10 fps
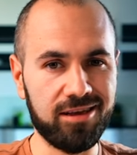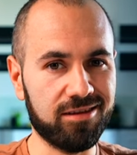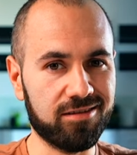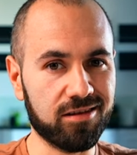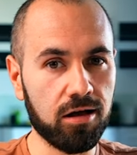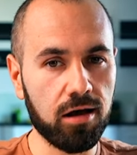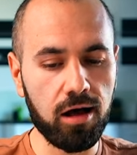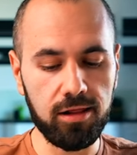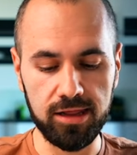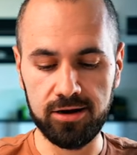its
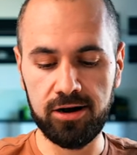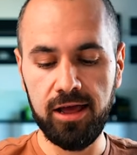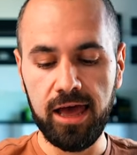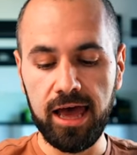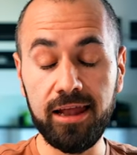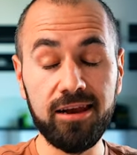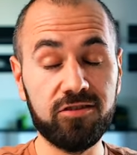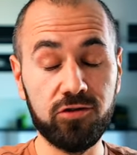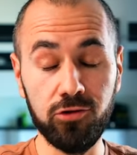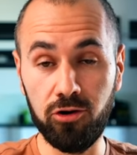color, and
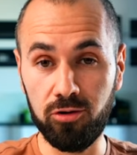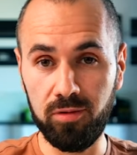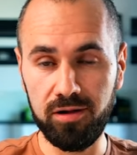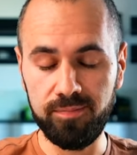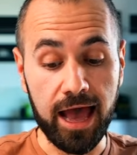it's normal.